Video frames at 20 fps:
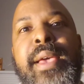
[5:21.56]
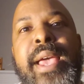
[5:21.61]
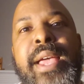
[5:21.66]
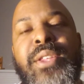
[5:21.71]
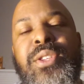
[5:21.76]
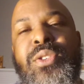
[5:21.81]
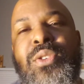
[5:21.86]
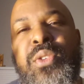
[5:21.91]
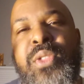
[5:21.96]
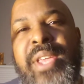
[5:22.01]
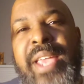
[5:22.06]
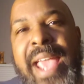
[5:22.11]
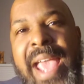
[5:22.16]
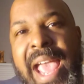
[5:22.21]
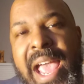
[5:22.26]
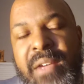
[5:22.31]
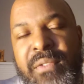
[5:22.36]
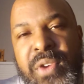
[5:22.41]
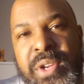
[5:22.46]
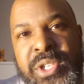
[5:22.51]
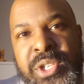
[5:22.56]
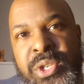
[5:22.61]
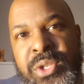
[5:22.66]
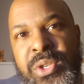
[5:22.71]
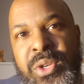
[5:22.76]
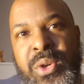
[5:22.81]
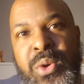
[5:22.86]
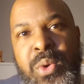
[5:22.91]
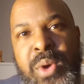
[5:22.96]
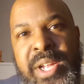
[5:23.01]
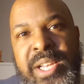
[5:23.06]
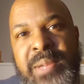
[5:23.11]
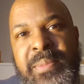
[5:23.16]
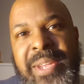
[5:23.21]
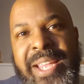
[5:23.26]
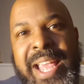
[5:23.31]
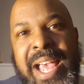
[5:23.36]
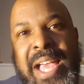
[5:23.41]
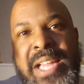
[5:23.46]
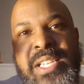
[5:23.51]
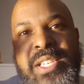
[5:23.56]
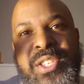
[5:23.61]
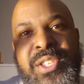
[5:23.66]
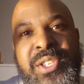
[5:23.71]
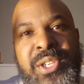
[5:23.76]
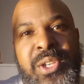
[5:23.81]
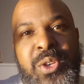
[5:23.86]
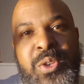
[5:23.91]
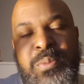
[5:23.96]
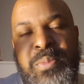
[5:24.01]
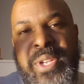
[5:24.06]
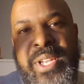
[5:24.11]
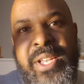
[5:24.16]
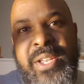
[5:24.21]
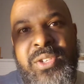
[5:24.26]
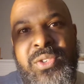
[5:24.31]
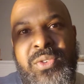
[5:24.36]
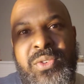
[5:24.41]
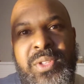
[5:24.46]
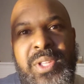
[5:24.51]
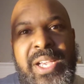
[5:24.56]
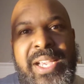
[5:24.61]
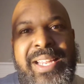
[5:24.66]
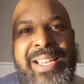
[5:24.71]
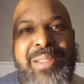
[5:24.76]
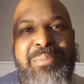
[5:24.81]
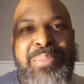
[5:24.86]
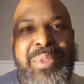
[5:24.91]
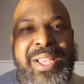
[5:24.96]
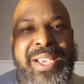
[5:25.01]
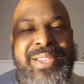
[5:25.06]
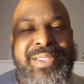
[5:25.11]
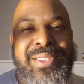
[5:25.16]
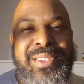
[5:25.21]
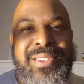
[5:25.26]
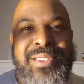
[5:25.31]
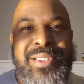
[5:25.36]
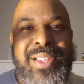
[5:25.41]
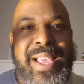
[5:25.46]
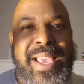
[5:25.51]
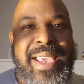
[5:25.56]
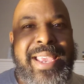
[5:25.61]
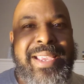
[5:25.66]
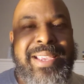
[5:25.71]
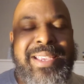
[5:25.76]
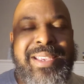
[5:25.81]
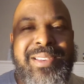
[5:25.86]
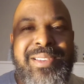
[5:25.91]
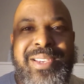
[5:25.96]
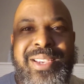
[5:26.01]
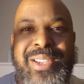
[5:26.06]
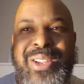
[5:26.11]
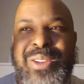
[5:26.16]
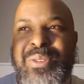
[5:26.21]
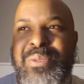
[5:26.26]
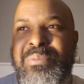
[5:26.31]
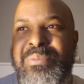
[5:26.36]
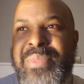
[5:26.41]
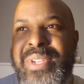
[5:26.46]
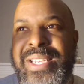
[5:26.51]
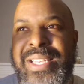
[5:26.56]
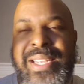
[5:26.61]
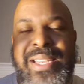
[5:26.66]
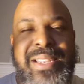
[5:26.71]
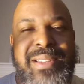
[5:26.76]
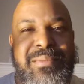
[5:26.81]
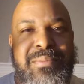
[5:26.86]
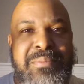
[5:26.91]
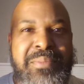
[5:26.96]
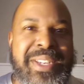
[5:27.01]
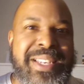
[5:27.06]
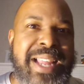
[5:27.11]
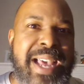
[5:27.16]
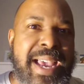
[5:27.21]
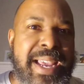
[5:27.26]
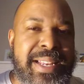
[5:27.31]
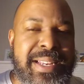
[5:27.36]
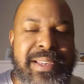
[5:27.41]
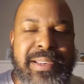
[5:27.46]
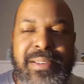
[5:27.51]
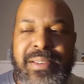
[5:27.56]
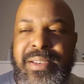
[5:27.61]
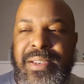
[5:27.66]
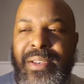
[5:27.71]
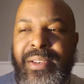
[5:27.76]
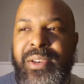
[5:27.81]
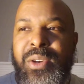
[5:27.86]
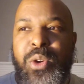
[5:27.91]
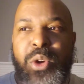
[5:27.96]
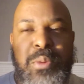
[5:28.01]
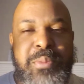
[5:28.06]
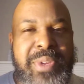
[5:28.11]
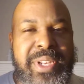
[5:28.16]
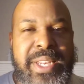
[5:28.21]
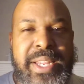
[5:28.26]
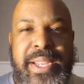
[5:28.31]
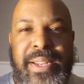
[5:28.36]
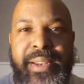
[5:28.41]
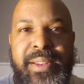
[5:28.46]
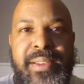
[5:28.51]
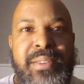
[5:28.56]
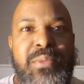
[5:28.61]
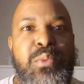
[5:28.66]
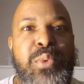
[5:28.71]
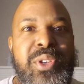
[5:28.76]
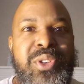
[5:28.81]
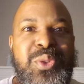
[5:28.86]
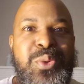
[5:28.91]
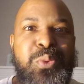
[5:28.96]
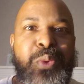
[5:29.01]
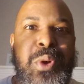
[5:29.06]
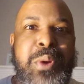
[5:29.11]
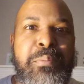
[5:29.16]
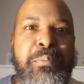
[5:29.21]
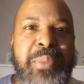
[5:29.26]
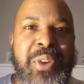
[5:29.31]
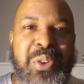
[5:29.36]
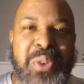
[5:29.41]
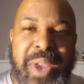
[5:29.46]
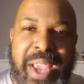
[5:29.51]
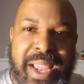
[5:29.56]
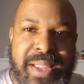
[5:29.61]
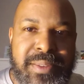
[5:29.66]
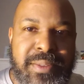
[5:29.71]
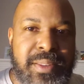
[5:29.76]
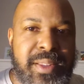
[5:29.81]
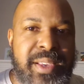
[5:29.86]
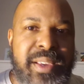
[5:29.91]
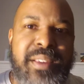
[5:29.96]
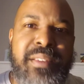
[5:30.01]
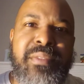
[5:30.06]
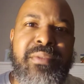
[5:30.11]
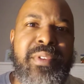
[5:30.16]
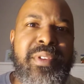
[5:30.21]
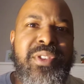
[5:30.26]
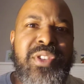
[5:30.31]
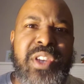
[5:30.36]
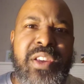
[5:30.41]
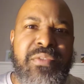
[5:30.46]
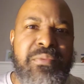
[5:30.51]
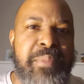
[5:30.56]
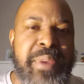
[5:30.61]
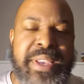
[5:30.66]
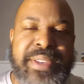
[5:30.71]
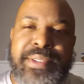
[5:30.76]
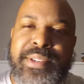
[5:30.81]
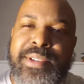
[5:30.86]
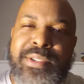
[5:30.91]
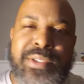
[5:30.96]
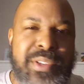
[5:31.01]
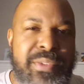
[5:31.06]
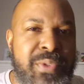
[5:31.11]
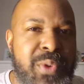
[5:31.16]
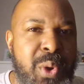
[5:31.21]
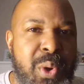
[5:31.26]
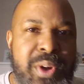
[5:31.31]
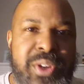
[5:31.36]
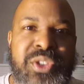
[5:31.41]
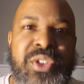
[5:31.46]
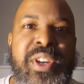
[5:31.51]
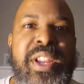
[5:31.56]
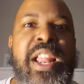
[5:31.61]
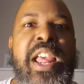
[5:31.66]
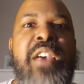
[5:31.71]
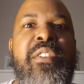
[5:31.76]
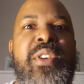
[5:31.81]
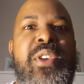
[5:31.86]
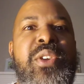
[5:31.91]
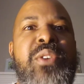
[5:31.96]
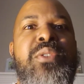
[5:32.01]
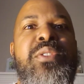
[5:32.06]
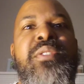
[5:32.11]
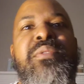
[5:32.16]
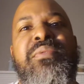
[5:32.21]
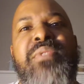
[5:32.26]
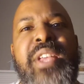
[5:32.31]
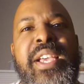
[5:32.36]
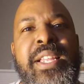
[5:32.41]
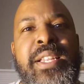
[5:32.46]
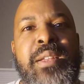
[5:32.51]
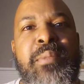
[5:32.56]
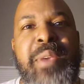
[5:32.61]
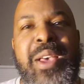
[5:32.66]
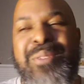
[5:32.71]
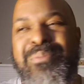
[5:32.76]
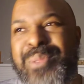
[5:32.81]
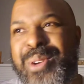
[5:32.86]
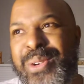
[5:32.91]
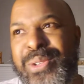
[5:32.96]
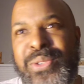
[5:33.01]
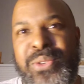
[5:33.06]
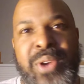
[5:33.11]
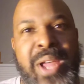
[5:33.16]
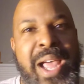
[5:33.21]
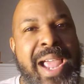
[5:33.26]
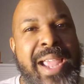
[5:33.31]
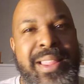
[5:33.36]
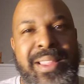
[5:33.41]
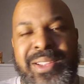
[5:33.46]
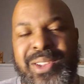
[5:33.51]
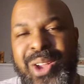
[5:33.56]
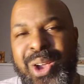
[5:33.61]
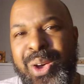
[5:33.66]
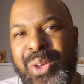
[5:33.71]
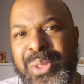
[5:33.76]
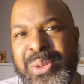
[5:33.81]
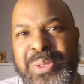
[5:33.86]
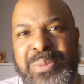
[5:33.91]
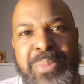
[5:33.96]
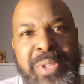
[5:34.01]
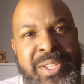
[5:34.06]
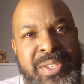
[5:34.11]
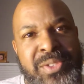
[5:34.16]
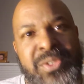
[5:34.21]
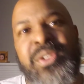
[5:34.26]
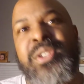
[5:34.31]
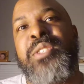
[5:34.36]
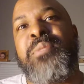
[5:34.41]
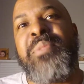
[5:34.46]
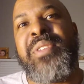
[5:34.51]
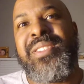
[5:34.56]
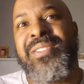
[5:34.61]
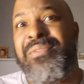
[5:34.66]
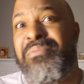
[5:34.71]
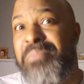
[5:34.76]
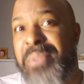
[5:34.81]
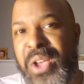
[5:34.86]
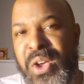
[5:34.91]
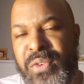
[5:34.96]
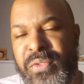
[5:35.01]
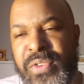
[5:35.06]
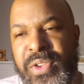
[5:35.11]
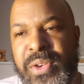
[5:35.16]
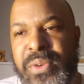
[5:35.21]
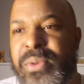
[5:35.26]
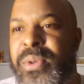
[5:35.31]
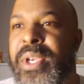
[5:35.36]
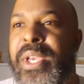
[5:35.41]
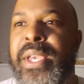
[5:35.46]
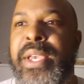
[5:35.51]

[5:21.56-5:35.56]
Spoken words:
And so the averages are going to be kind of skewed because you're looking at places like, you know, Medina, which is where Bill Gates live and Jeff Bezos. Of course, you're going to have a huge inflated amount. Mercer Island, all those places are expensive. Bellevue.